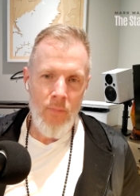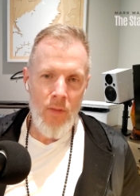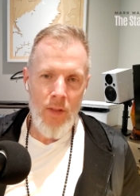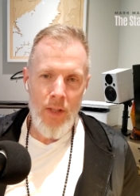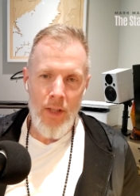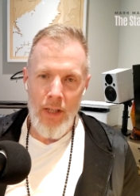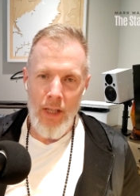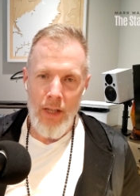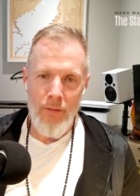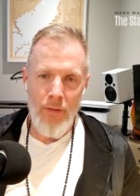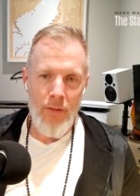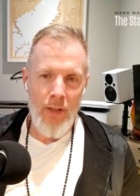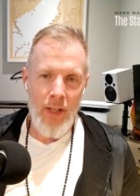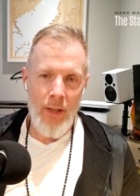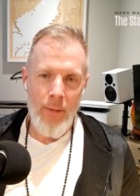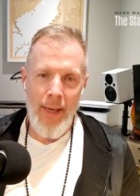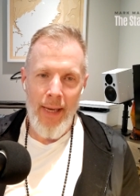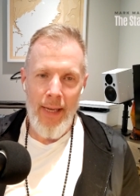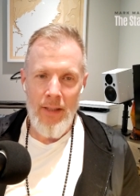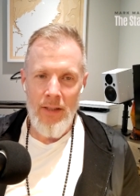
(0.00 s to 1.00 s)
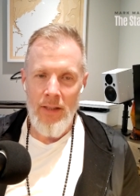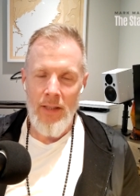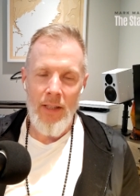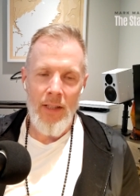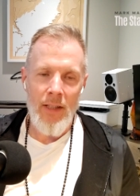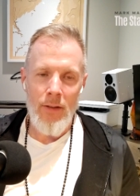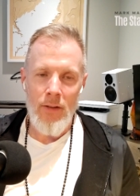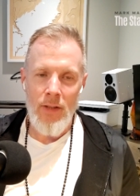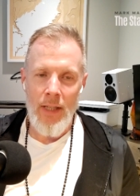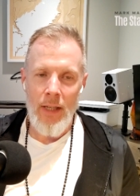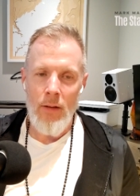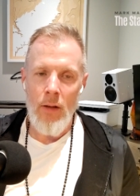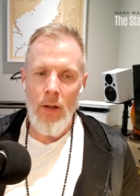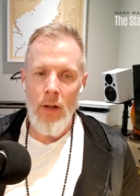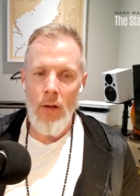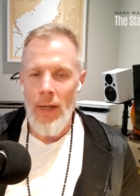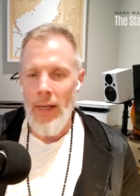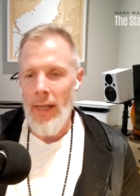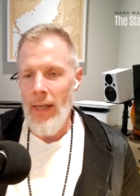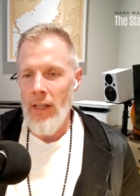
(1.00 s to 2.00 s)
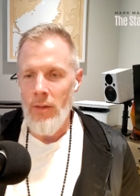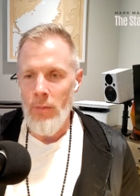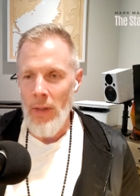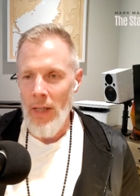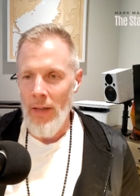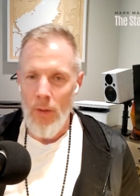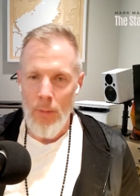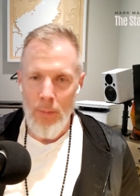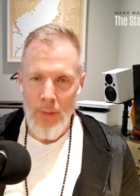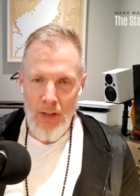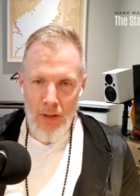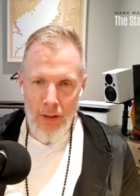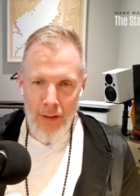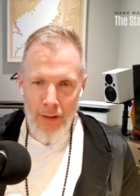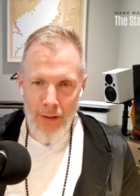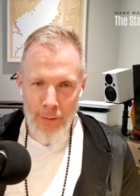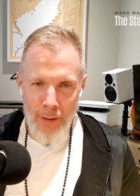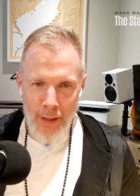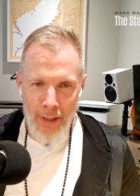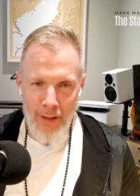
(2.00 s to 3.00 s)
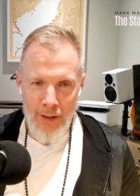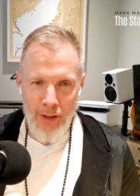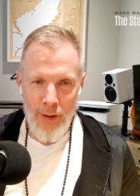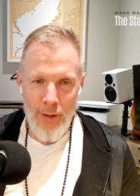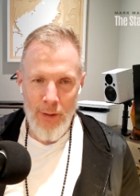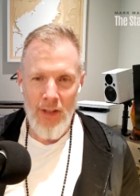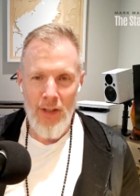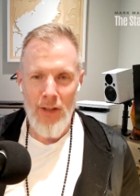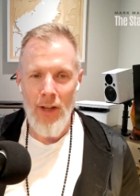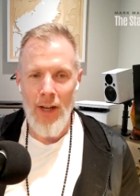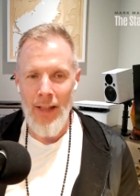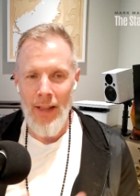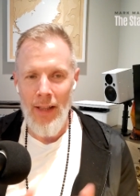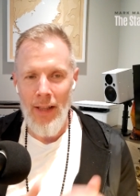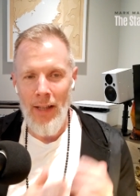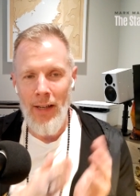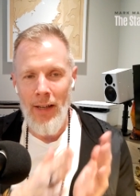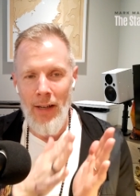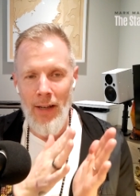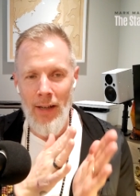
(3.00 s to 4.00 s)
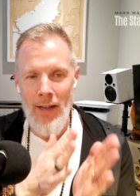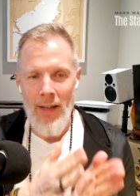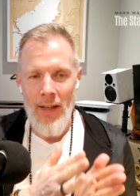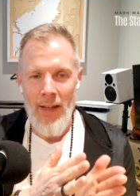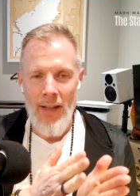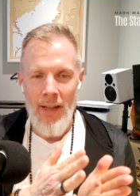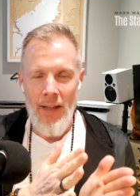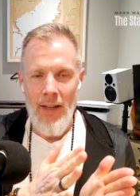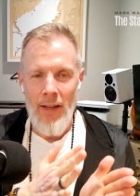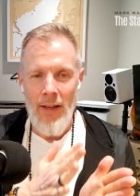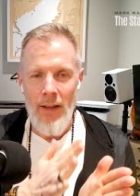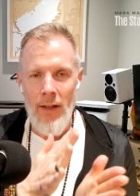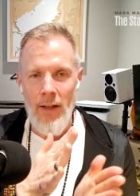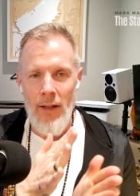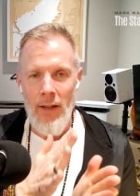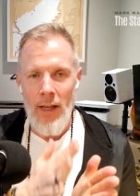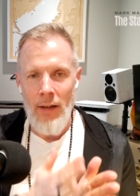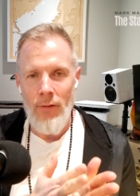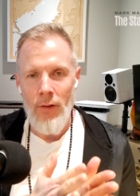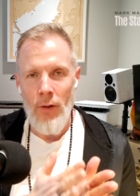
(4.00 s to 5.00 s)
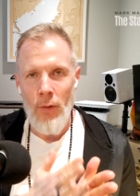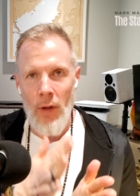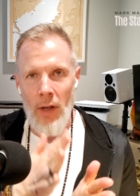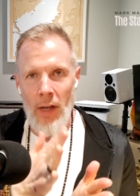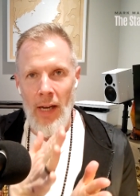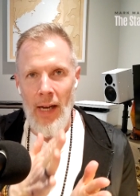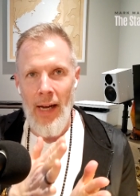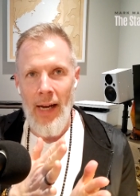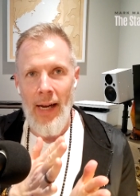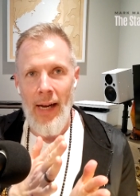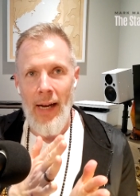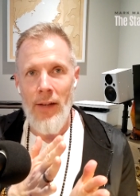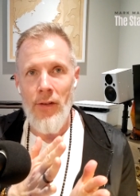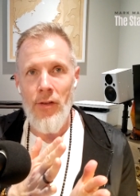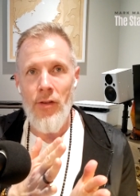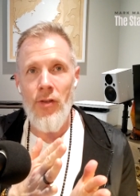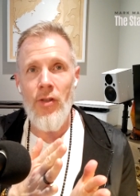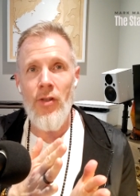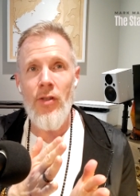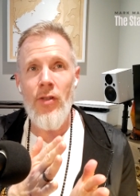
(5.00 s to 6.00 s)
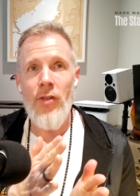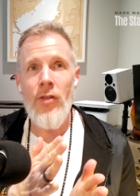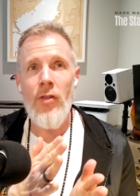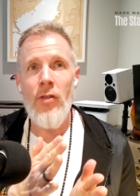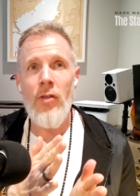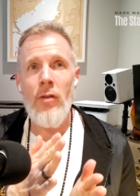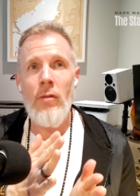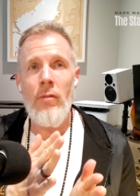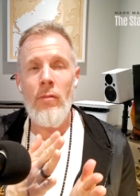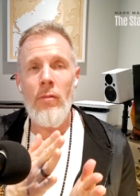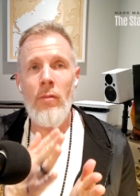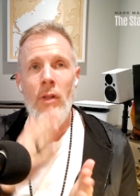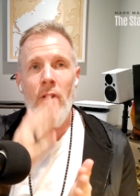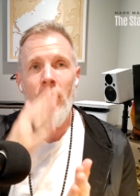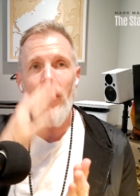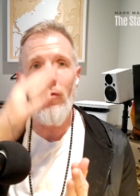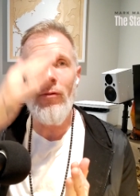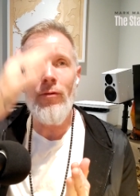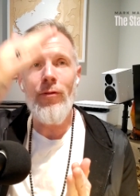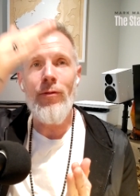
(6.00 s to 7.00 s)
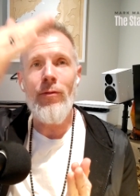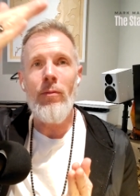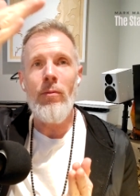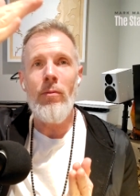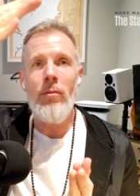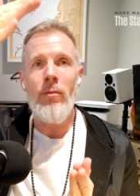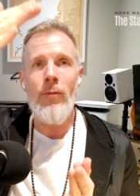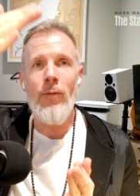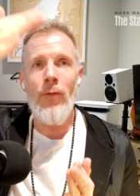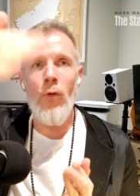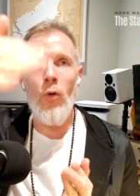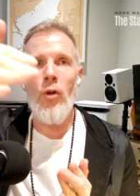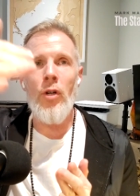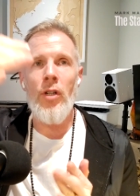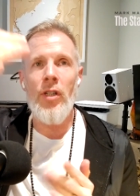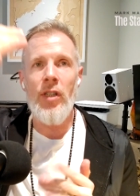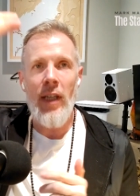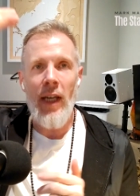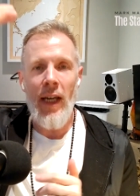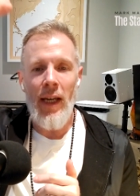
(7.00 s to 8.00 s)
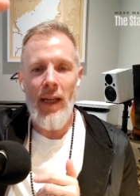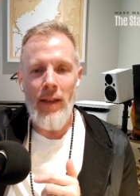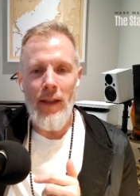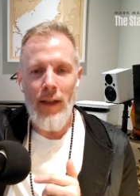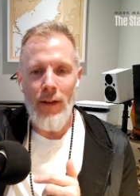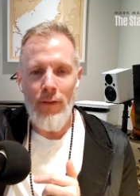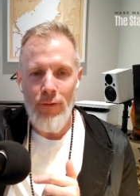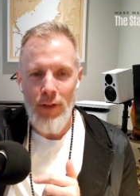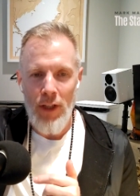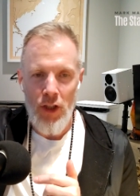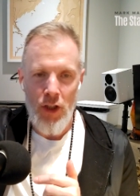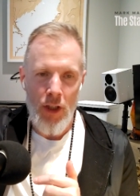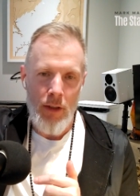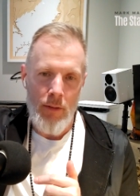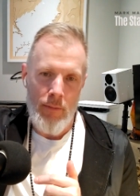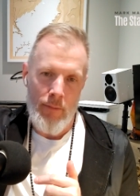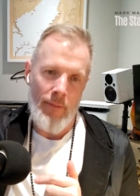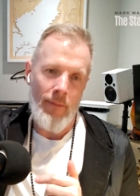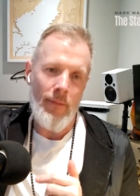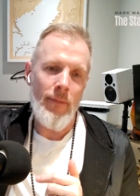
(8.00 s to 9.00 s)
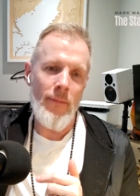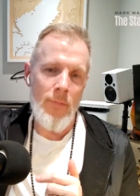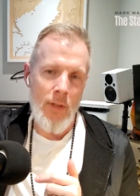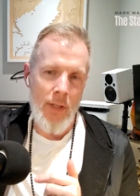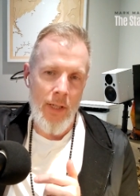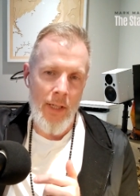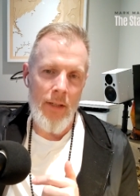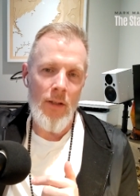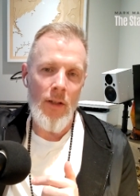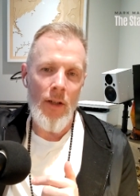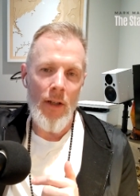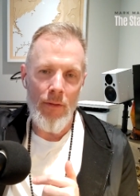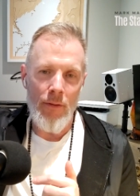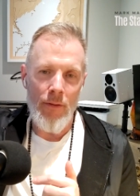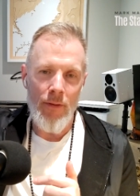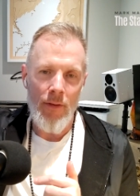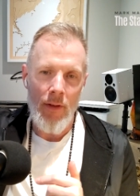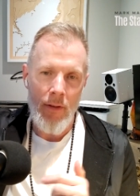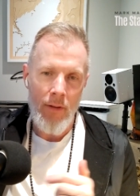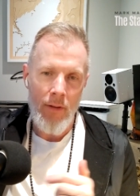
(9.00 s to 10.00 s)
Enough of them asked, and they said, oh, I guess we have a business, right? So it's not that everyone has this foresight and vision, right, of